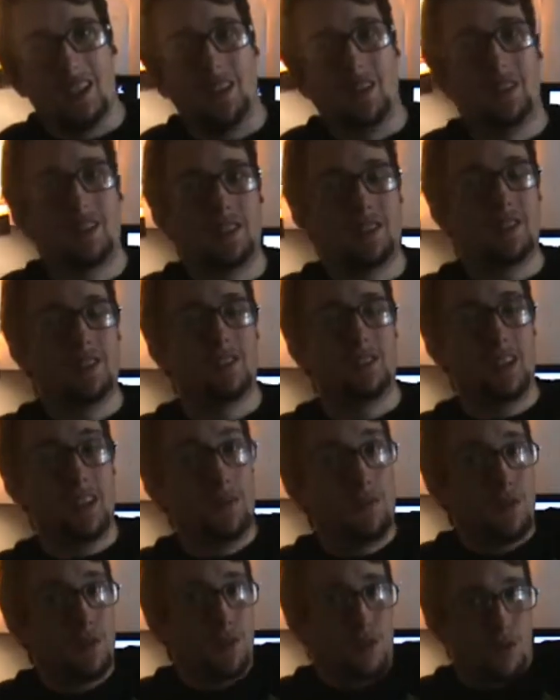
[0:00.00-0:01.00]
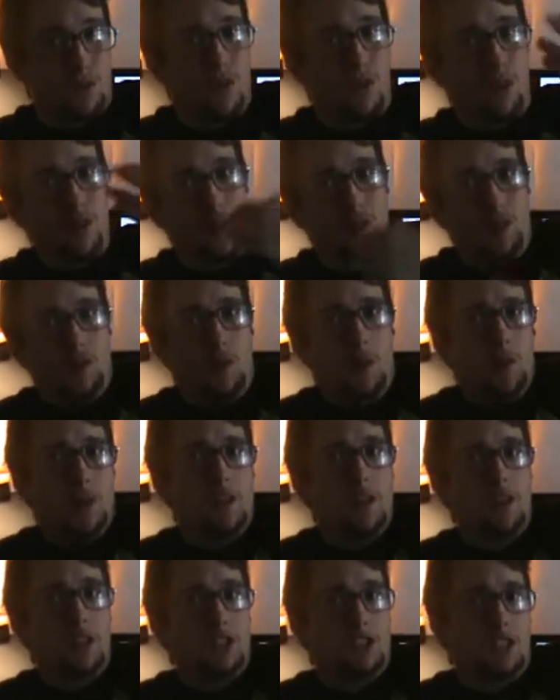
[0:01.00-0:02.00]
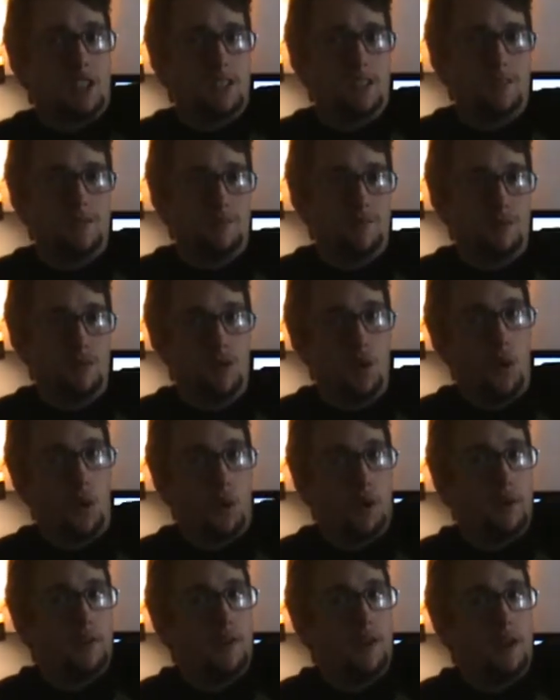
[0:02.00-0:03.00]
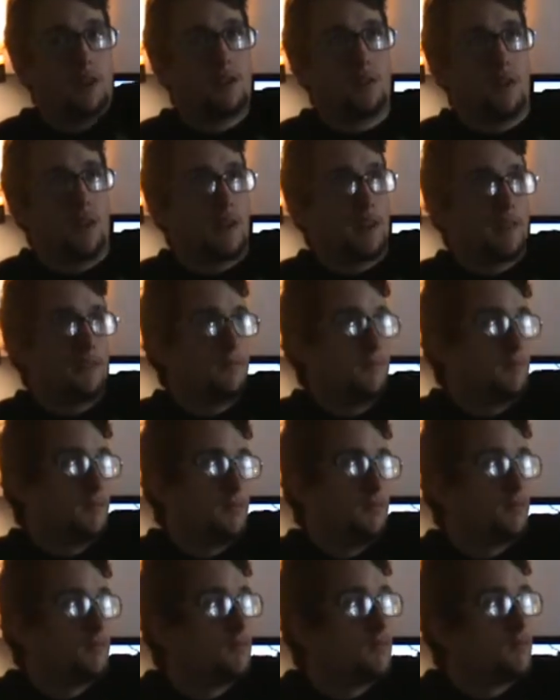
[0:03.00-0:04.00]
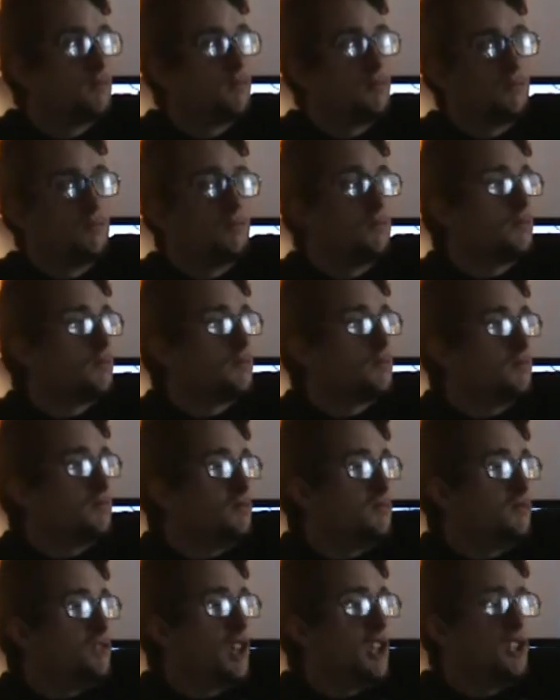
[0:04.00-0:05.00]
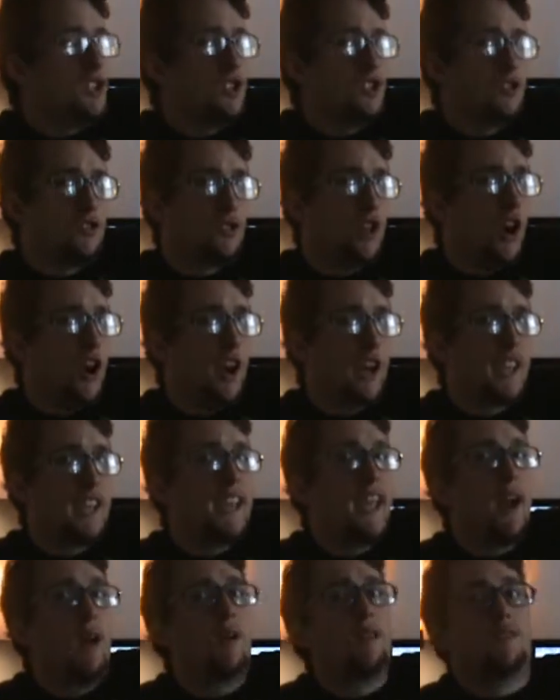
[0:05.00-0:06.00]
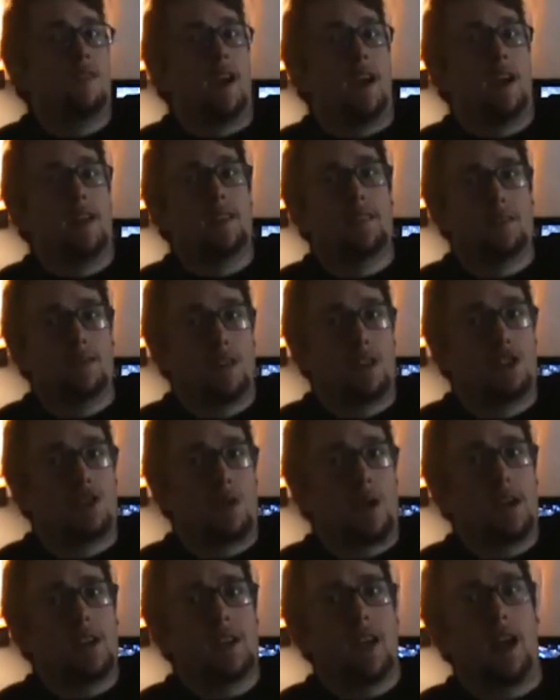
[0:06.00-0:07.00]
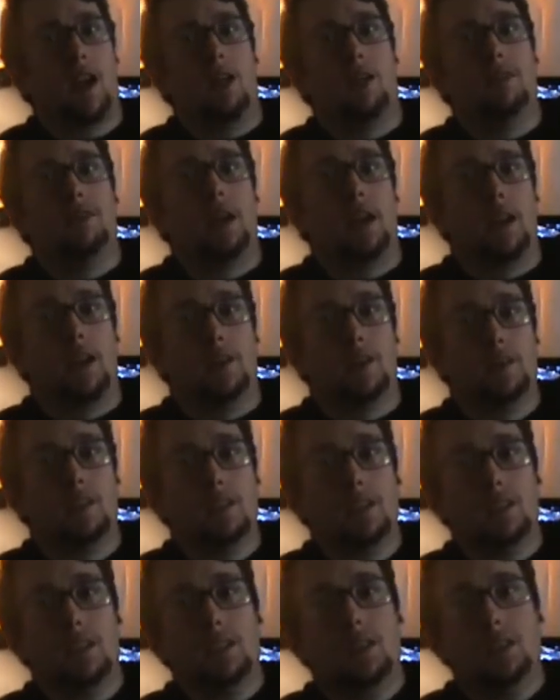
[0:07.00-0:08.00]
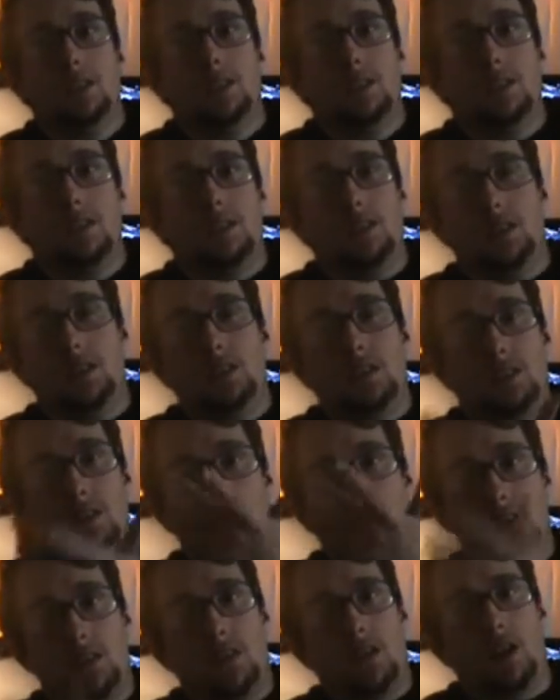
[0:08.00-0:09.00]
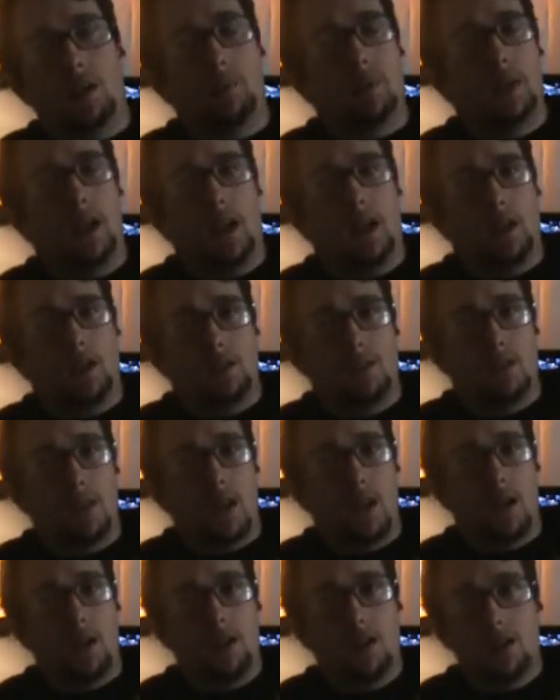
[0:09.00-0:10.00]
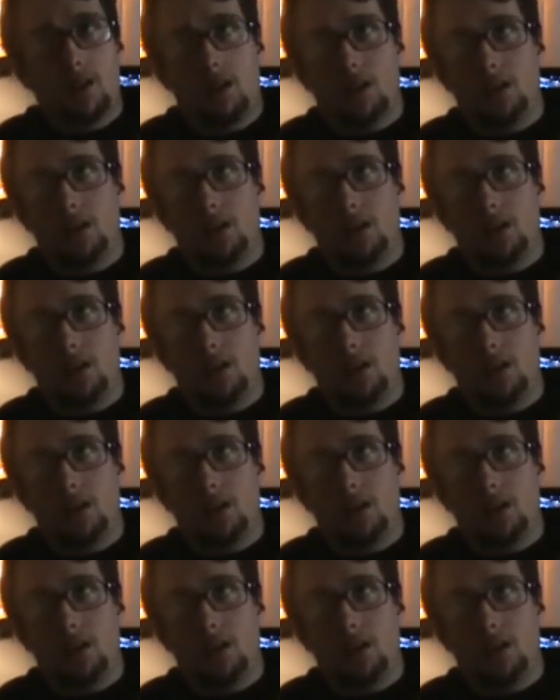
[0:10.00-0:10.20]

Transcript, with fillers: know, because if you're crawling through a dungeon or adventuring, say, just on a caravan, a trade caravan, there's going to be dangers there,